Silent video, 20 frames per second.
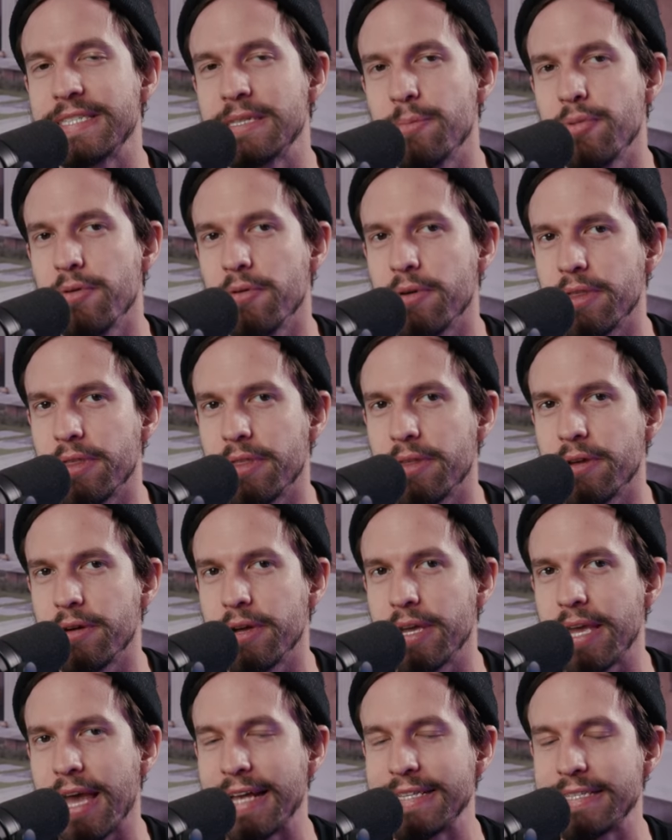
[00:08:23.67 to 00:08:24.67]
simple in
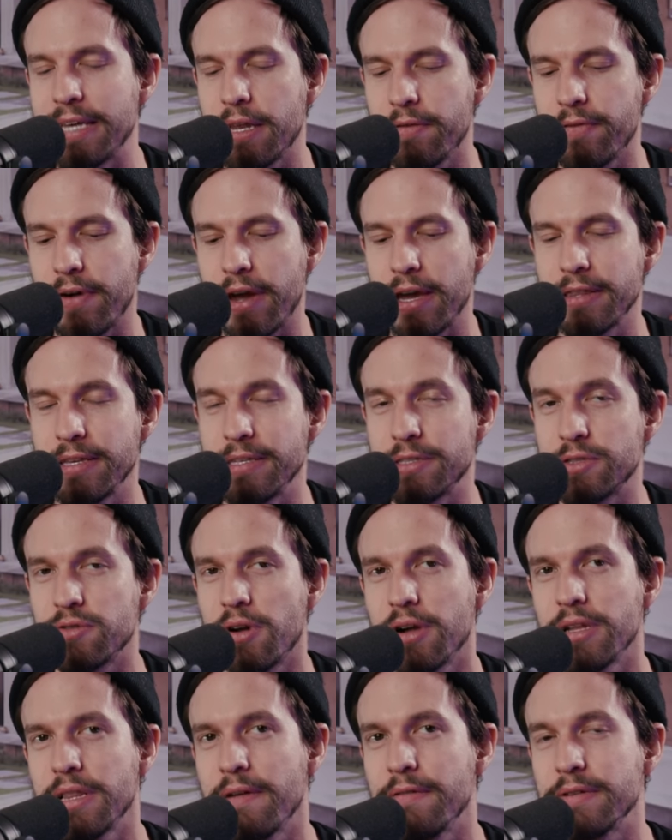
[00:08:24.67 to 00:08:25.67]
theory, identifying these
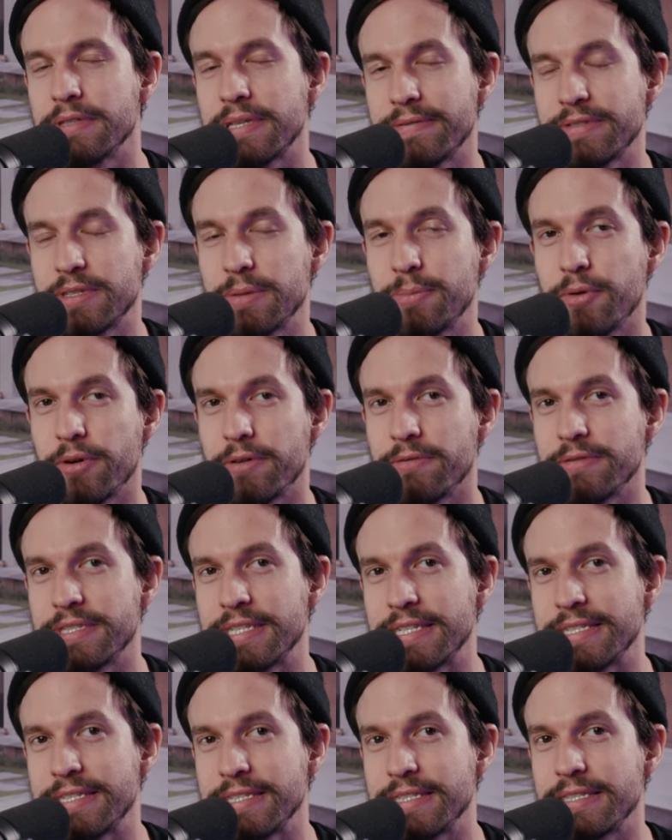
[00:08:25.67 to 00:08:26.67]
strong levels of support and
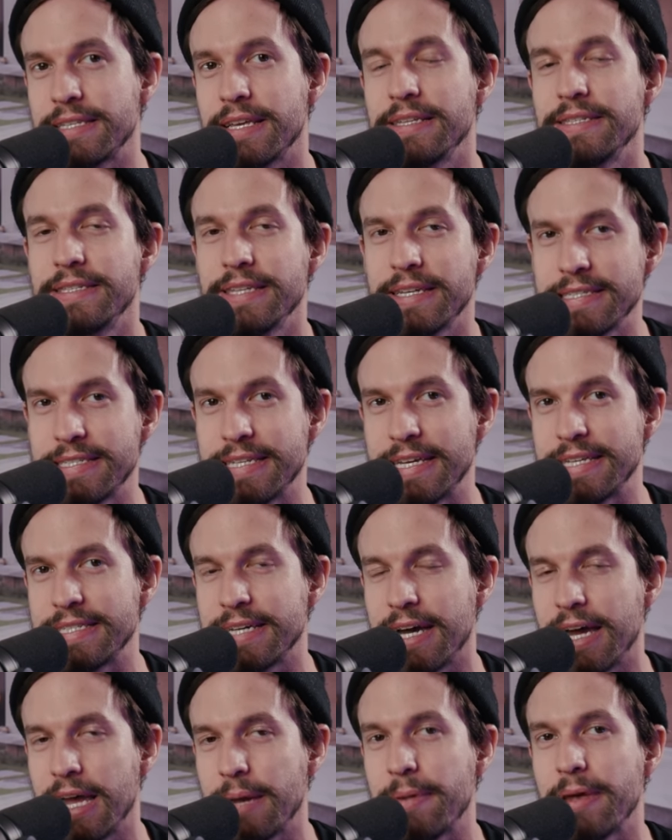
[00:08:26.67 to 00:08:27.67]
resistance does take
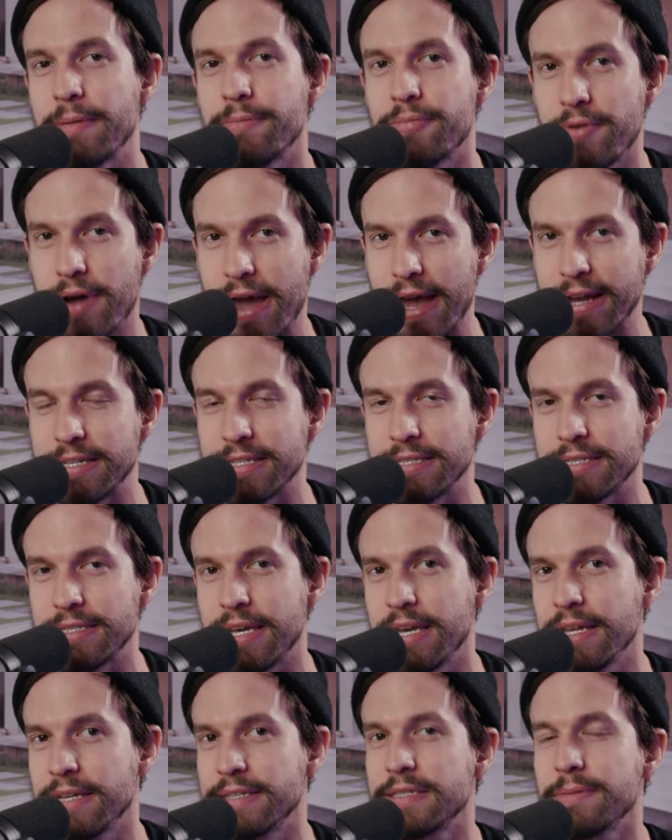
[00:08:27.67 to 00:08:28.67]
time and practice,
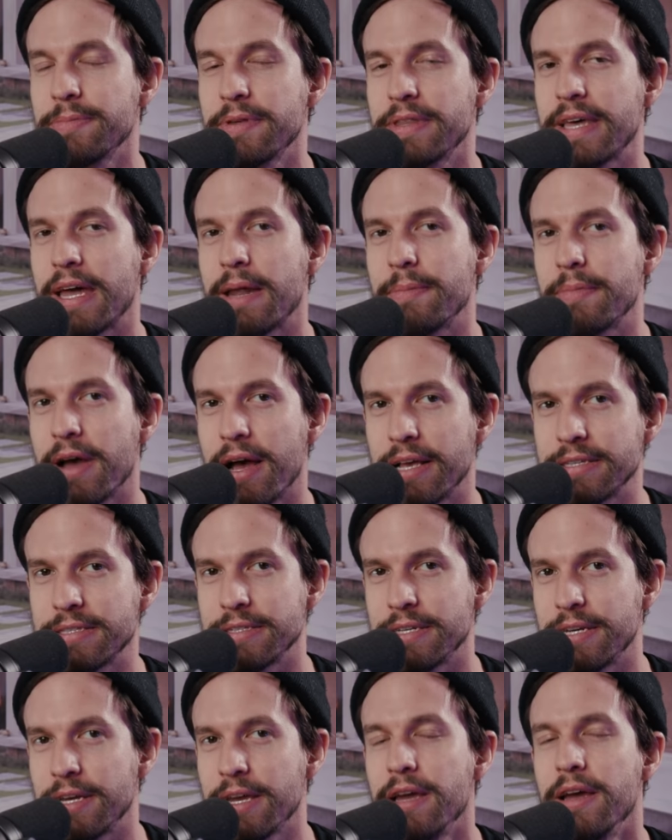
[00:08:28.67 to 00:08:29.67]
and it's something that I'm
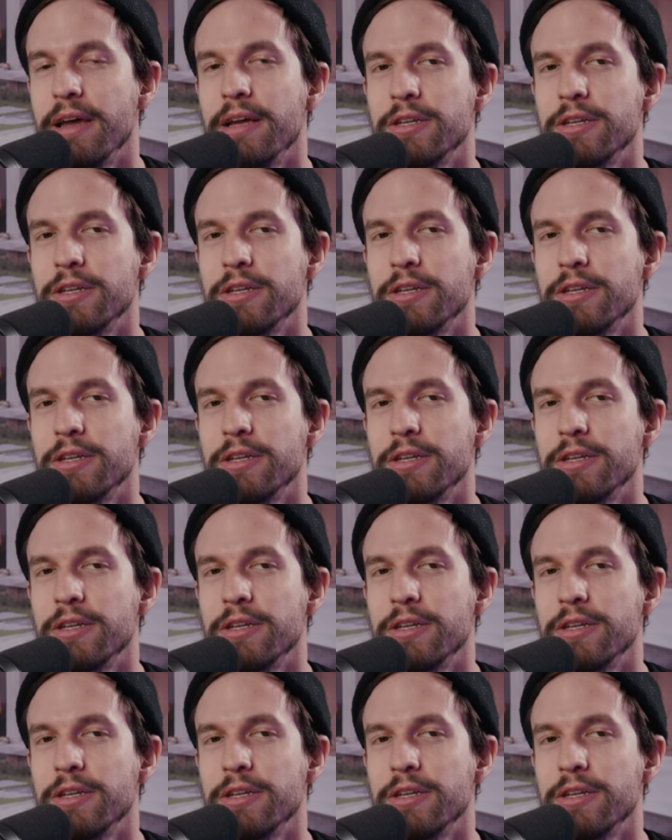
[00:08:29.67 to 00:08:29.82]
constantly